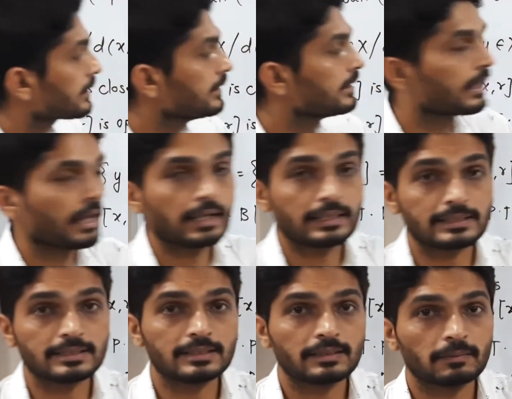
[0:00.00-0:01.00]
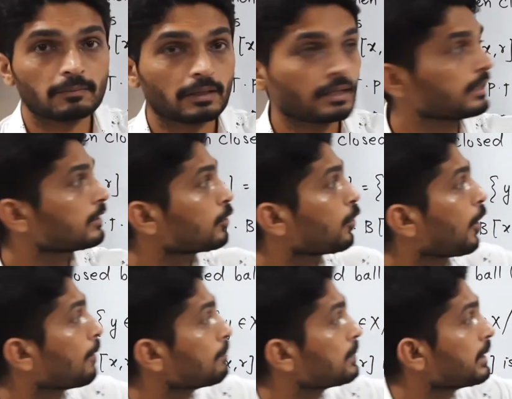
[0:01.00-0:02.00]
lies in
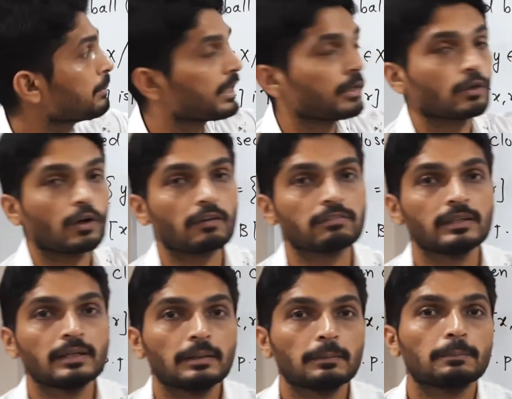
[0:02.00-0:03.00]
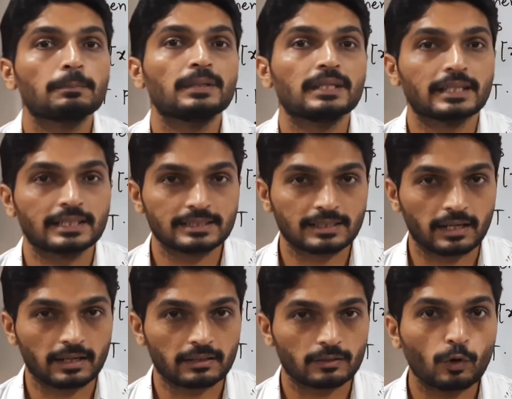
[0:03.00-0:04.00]
complement of
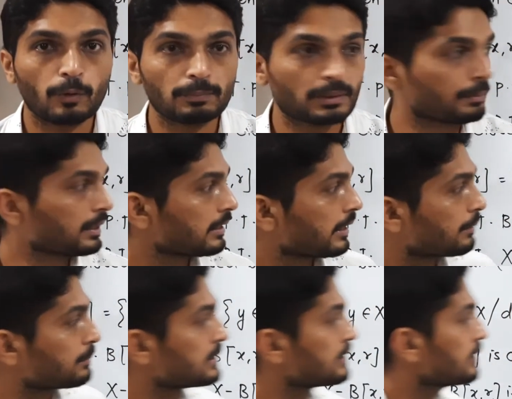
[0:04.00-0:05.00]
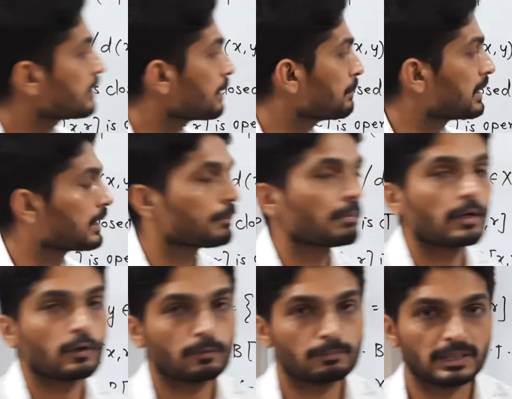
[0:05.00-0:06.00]
BXR. Complement, that means in remaining
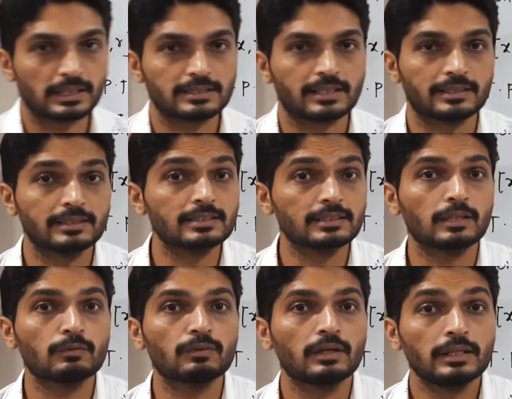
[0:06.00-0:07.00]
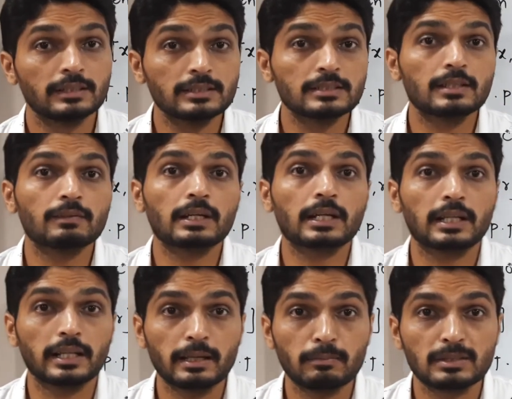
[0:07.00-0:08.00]
part of BXR. This thing, this is our
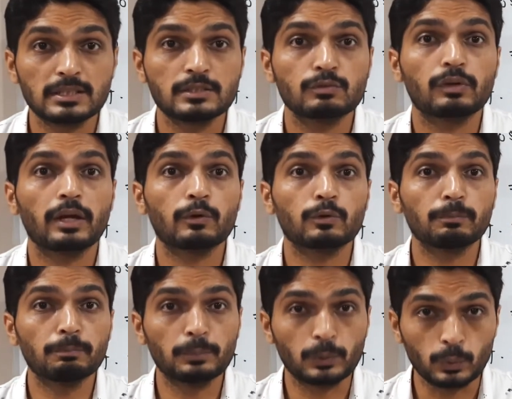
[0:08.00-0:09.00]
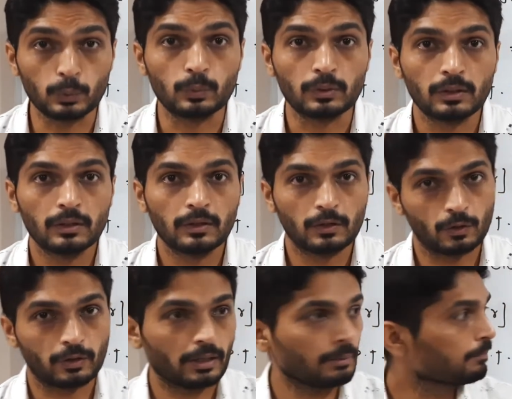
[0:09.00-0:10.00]
claim. This is we have to prove.
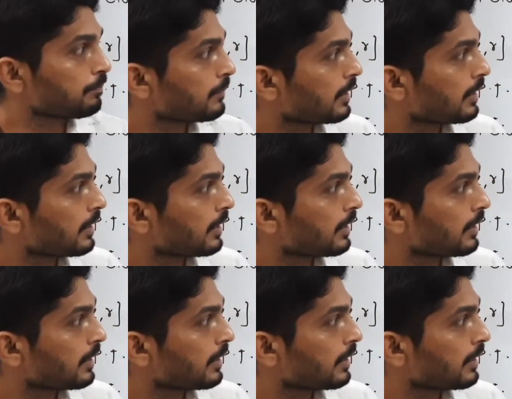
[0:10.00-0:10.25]
Okay.